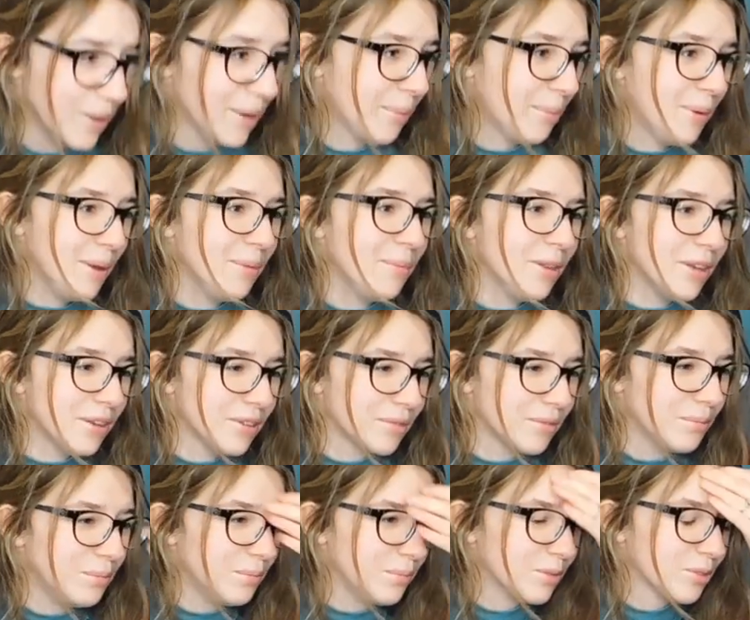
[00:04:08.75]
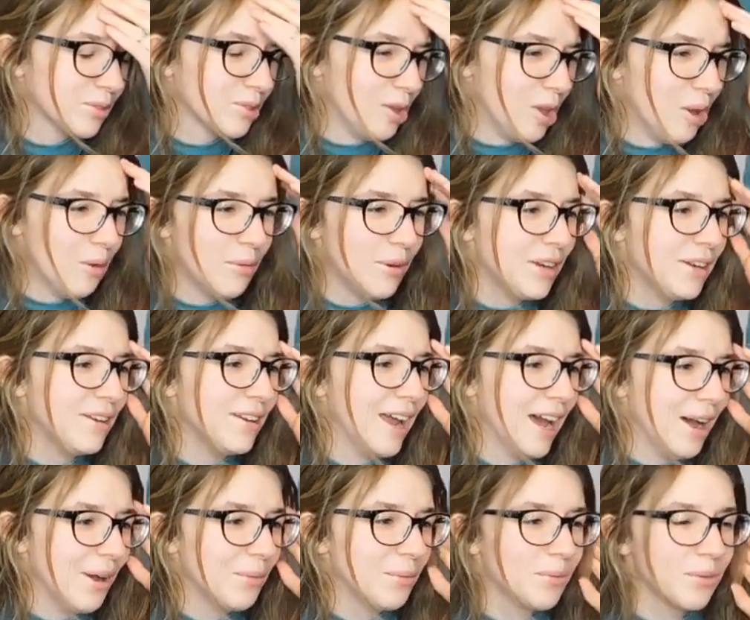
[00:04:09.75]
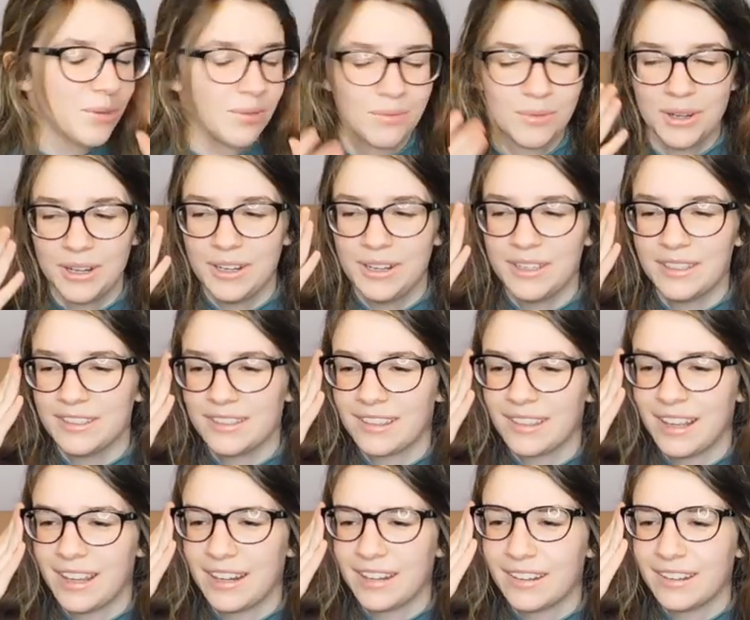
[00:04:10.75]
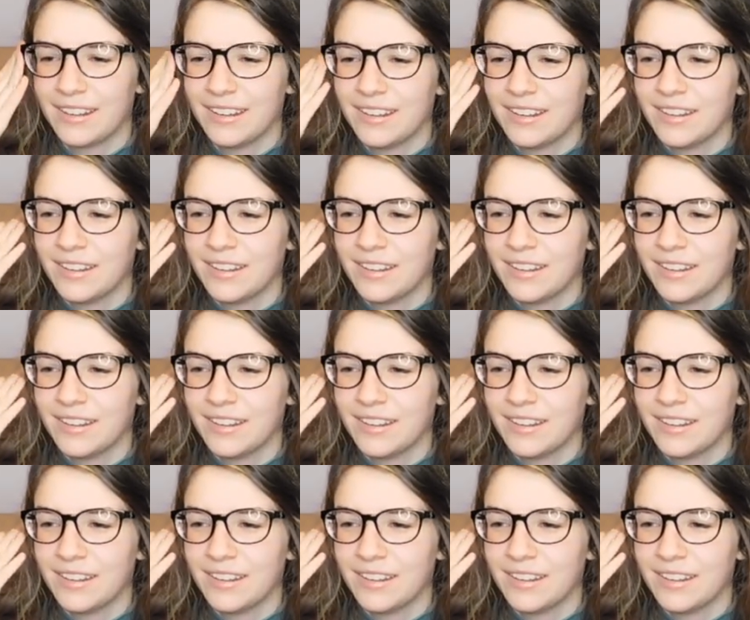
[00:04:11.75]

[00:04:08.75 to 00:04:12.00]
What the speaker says: Maybe I'm like slowing down with reading, like